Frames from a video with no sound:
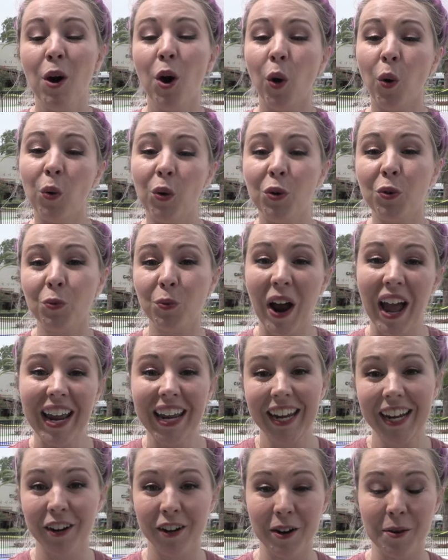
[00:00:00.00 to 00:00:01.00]
or right
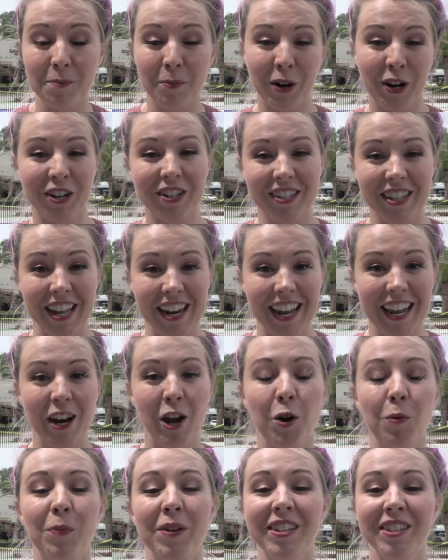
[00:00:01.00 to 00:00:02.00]
here in person. It
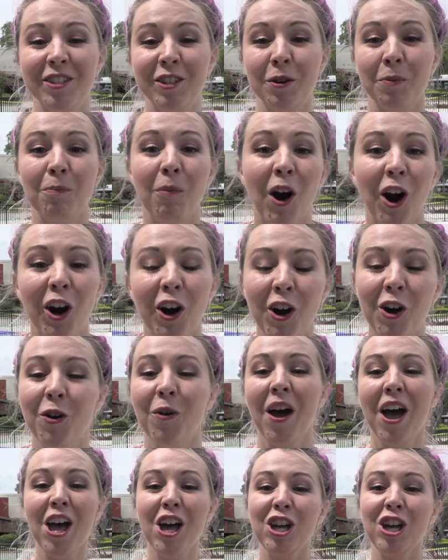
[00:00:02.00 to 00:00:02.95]
opens tomorrow,